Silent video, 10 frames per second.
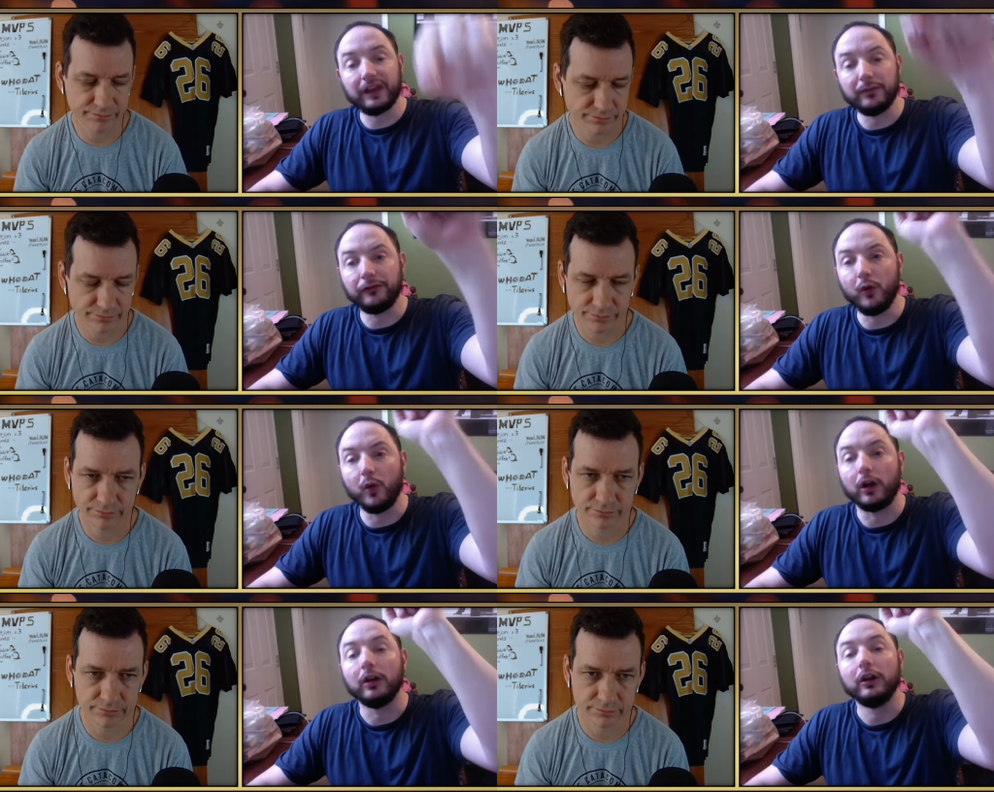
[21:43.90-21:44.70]

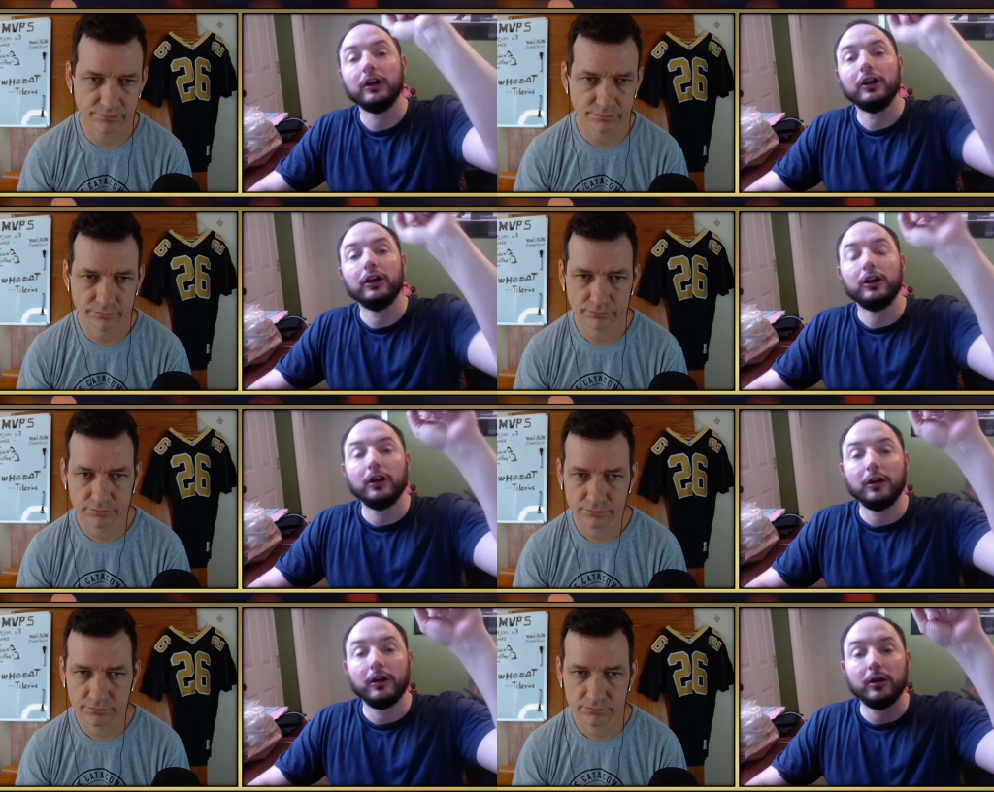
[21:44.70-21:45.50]
Speaker 1: before
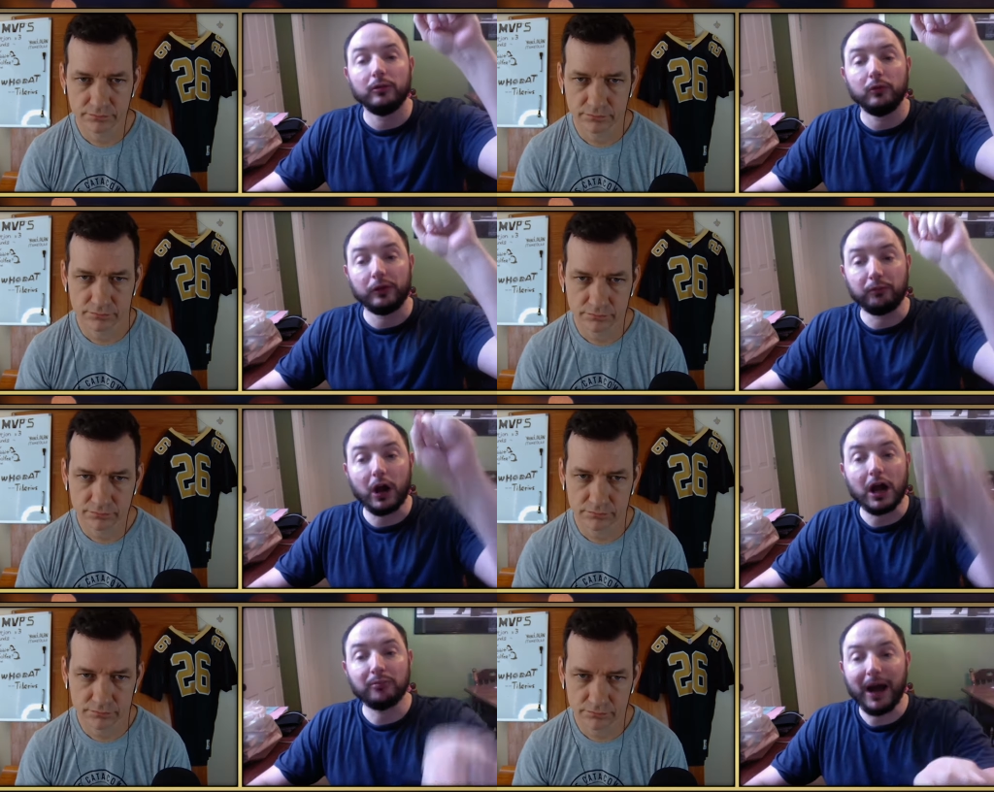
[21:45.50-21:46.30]
with
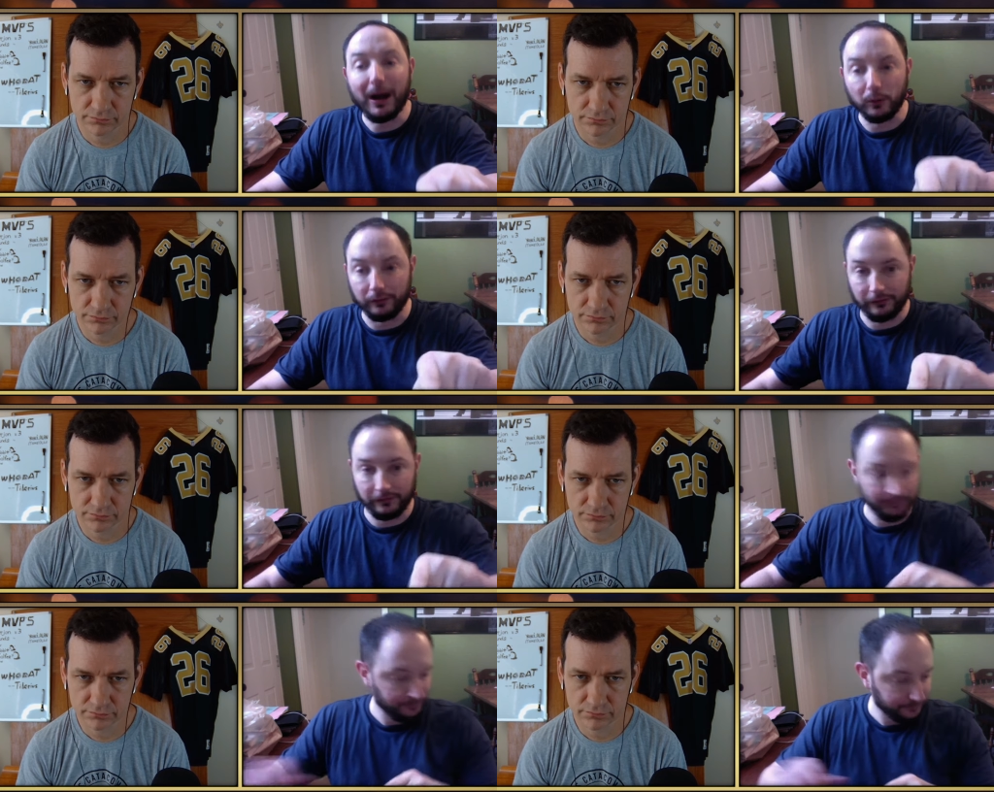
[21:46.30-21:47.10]
Brock
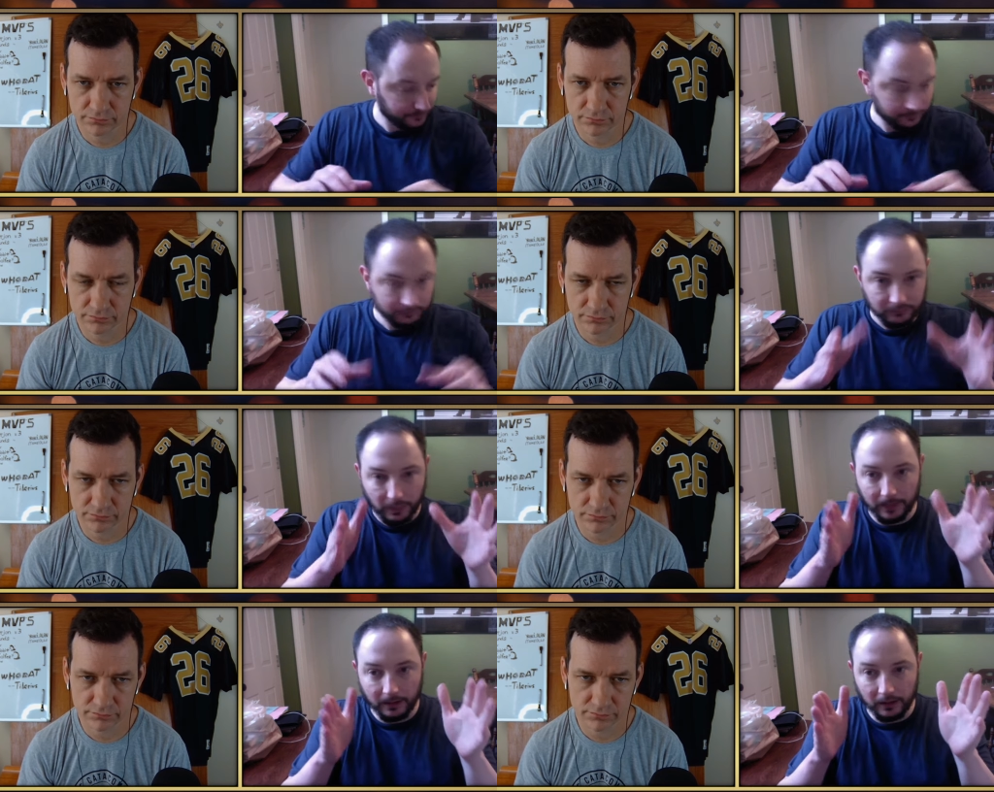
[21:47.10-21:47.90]
Bowers.
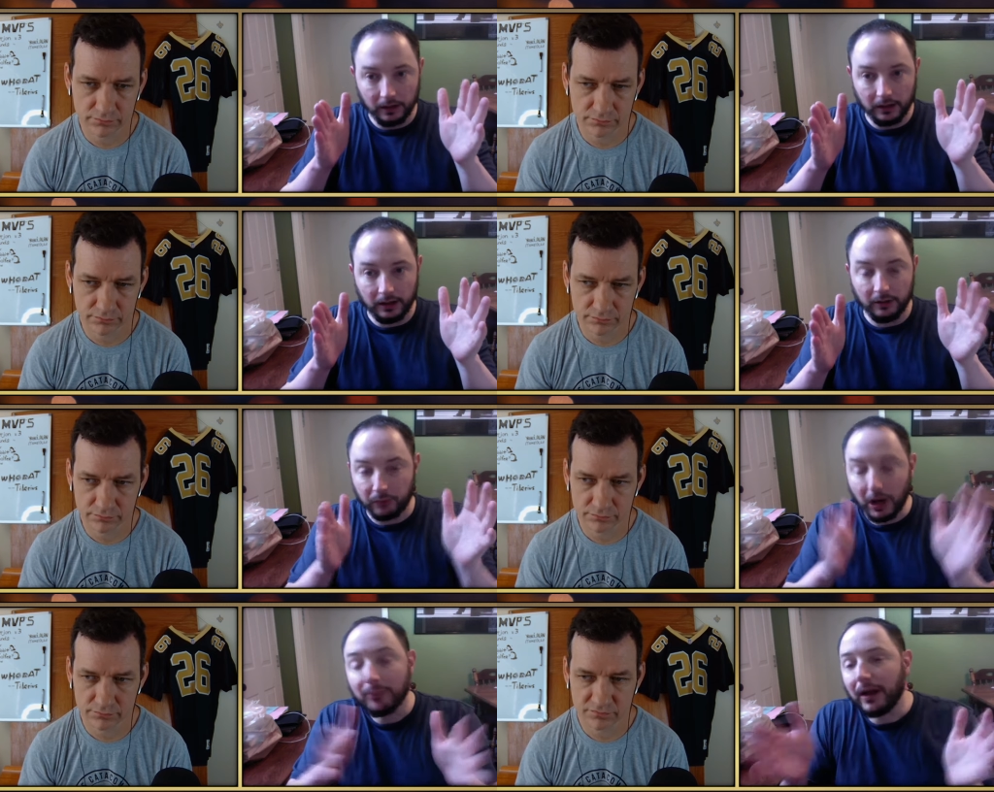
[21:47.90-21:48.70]

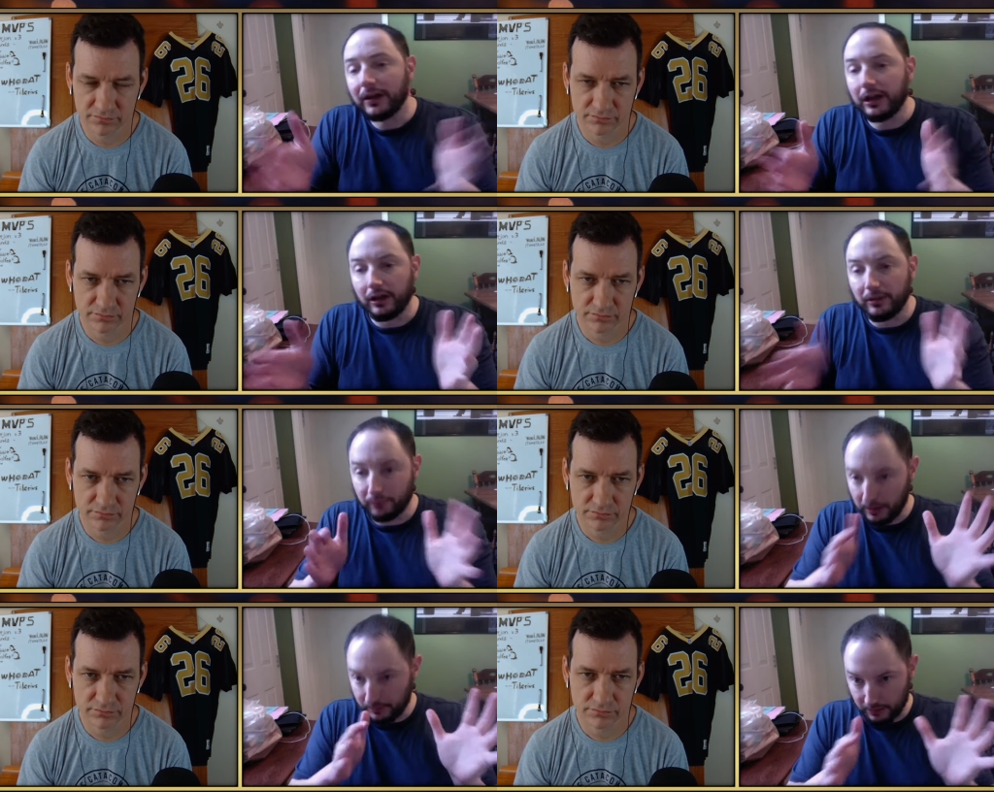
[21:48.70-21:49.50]
Brock, ba- yeah,
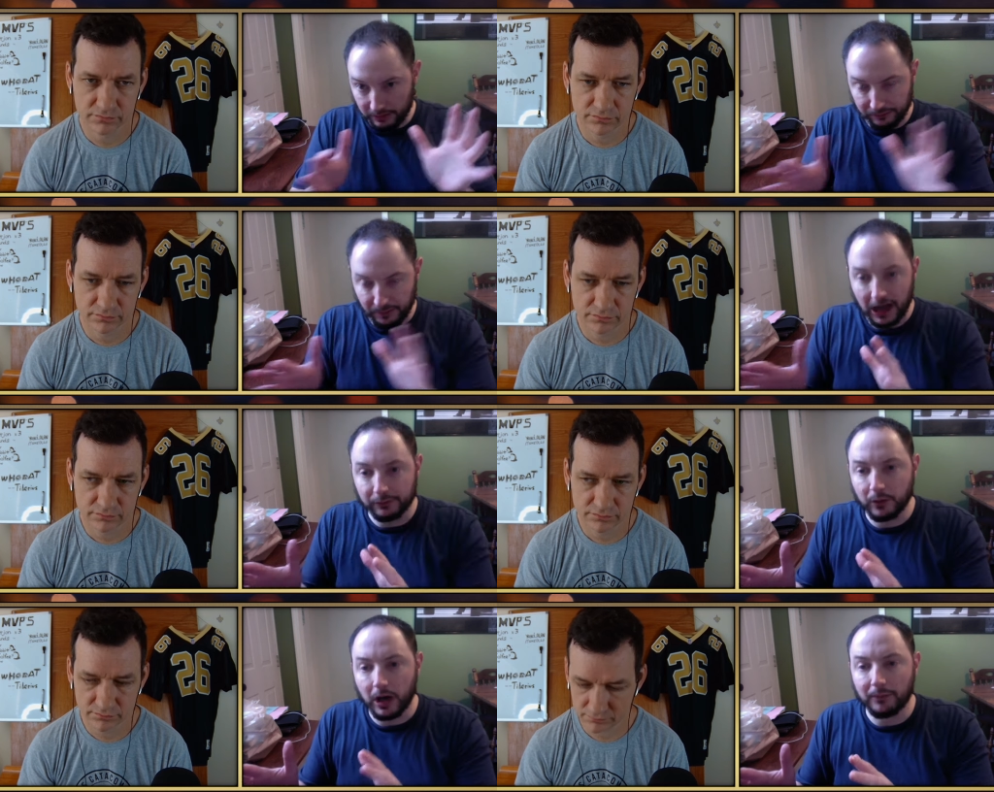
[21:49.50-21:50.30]
it's possible
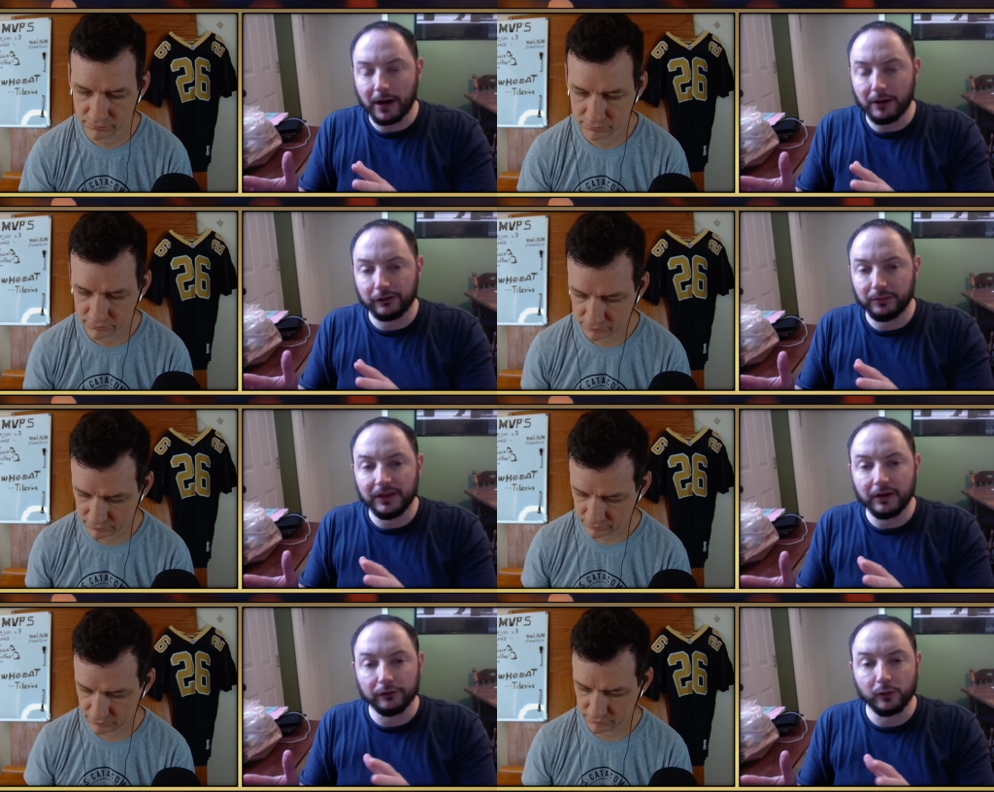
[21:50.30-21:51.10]
Brock Bowers could be
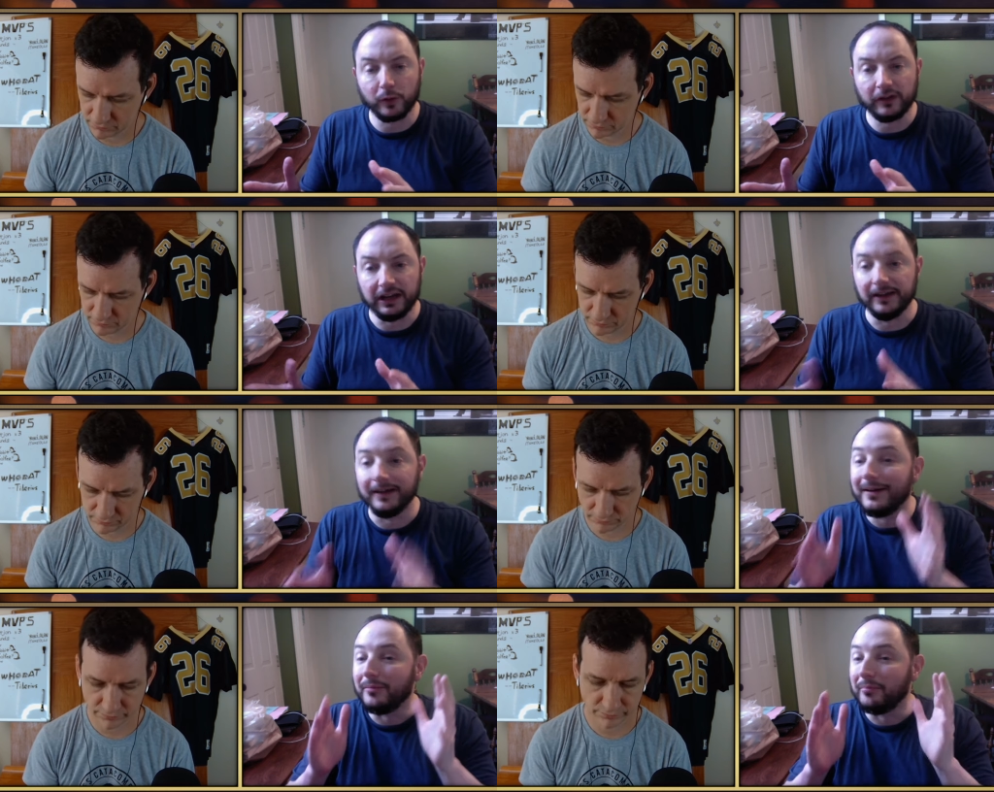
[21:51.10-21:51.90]
there at mm-hmm. 14.
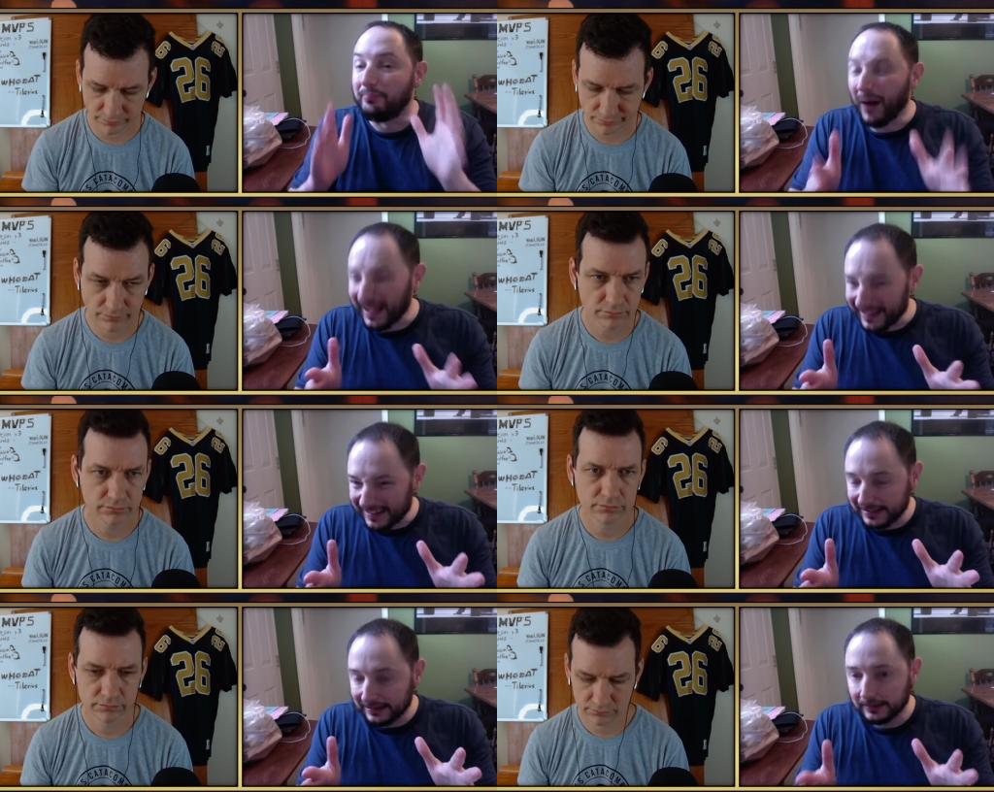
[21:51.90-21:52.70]
Mm-hmm. But